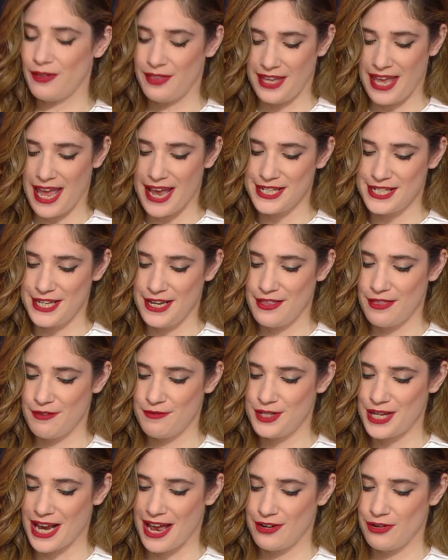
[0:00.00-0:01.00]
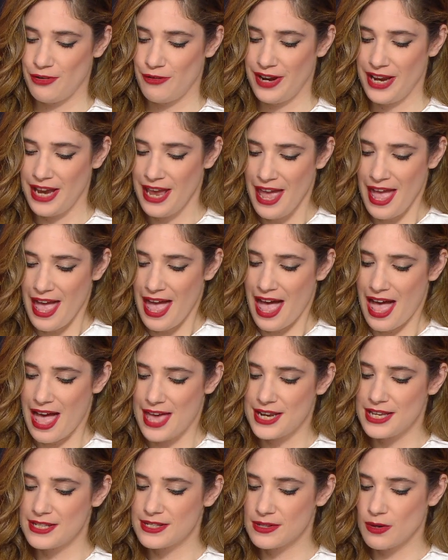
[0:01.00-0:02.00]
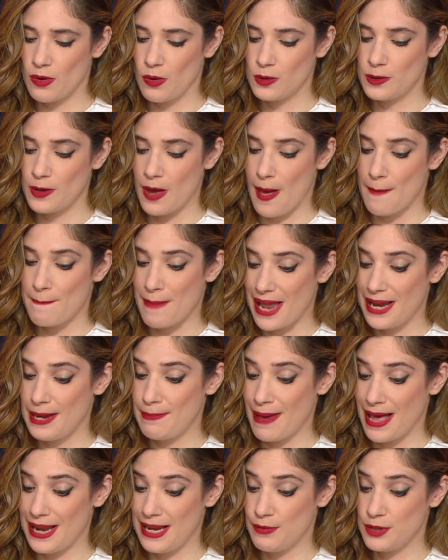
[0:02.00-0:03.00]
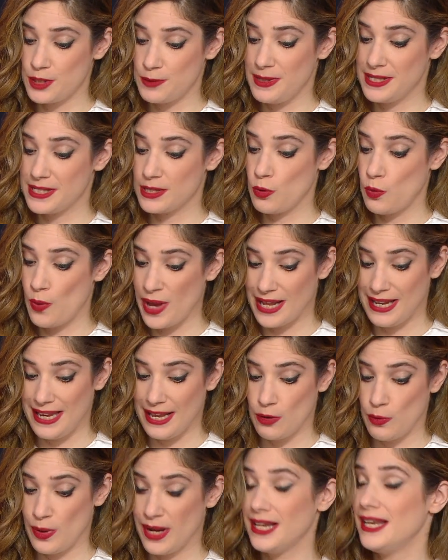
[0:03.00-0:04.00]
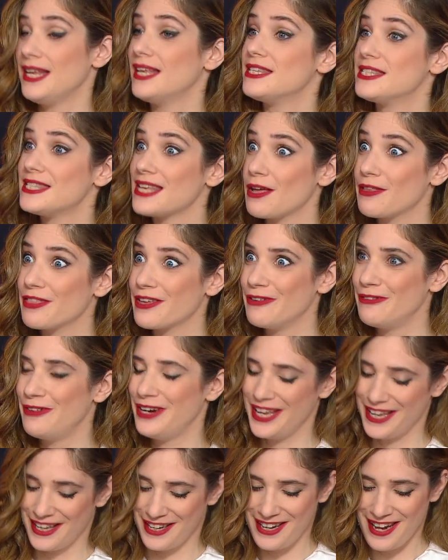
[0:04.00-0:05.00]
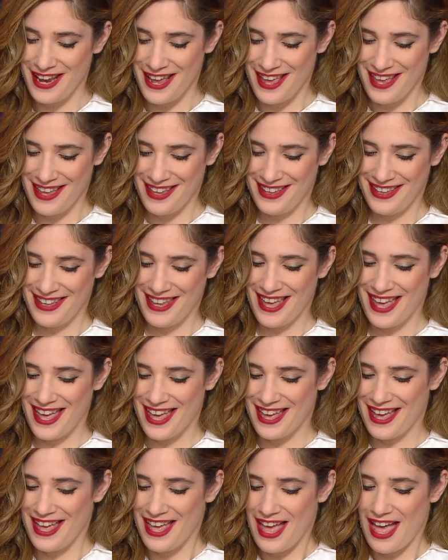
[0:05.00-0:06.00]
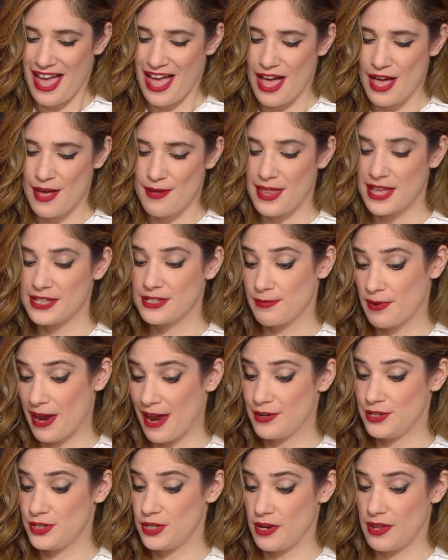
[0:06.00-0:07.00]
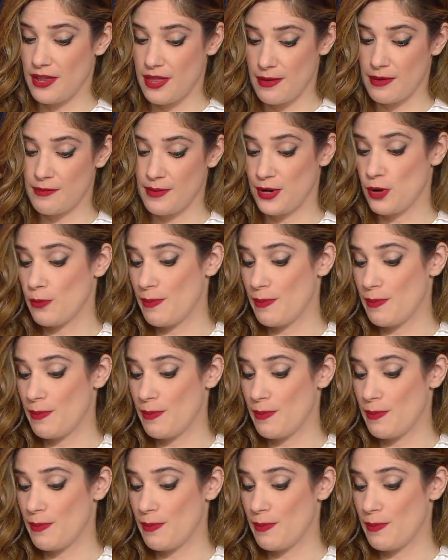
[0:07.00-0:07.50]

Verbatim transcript: the 18th of january and it's called uh, palli palli which means quickly quickly in south mm, korea exactly yes yeah. Uh, that's parent, uh, where your